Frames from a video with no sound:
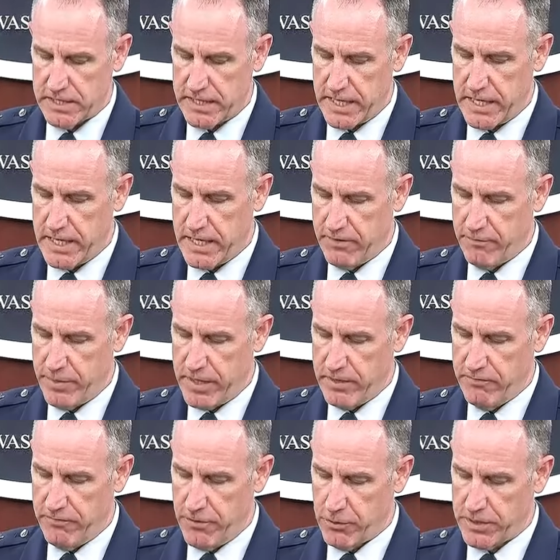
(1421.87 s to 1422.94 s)
again, have been
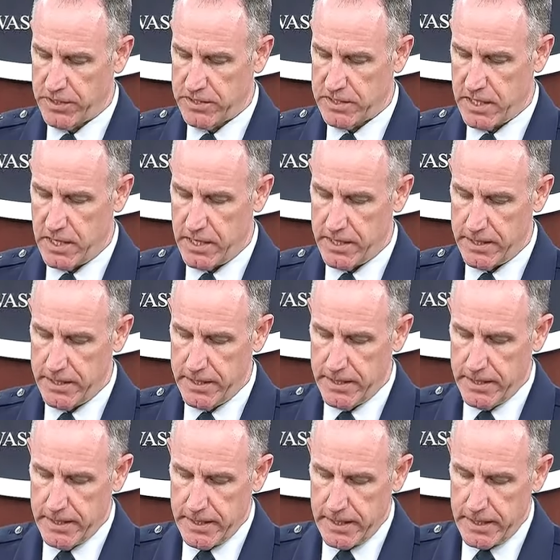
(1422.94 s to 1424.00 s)
focused on
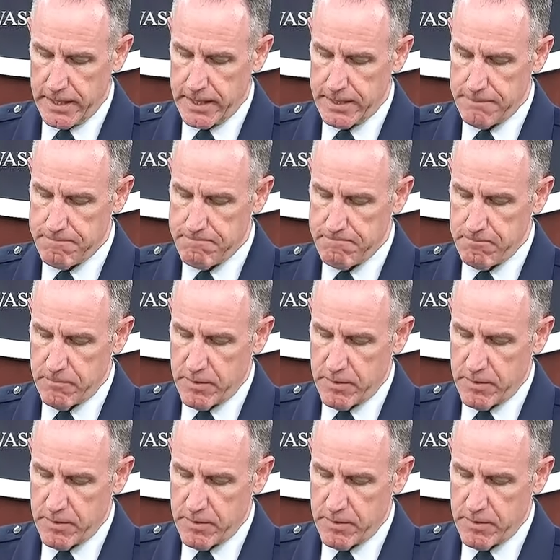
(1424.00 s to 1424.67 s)
um,